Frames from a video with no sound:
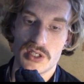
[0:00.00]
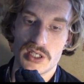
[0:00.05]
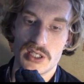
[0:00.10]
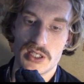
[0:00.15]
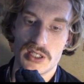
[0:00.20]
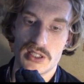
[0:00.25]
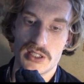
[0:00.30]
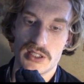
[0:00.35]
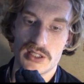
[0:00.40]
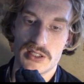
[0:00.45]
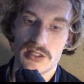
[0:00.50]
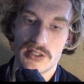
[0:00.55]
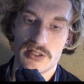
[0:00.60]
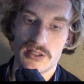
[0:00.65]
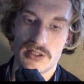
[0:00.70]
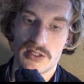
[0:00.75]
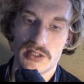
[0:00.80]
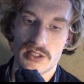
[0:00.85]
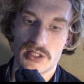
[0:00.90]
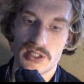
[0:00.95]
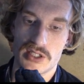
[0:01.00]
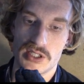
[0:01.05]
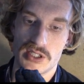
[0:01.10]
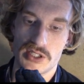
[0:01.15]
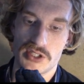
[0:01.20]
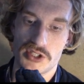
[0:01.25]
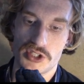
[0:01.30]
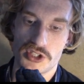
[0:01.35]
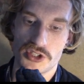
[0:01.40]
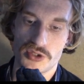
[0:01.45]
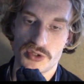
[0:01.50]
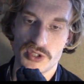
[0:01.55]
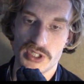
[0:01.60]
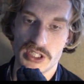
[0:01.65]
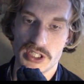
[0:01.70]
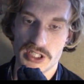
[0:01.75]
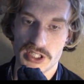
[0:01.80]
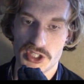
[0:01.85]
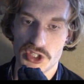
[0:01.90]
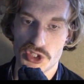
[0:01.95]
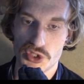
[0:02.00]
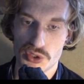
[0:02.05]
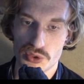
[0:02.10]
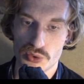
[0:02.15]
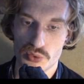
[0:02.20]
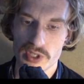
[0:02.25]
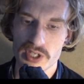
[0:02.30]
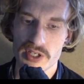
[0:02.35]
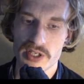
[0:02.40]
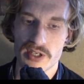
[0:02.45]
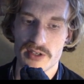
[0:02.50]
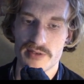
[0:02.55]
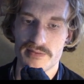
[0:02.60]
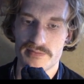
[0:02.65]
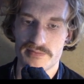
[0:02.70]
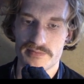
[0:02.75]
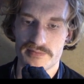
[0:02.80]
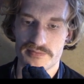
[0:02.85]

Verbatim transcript: And so it is no wonder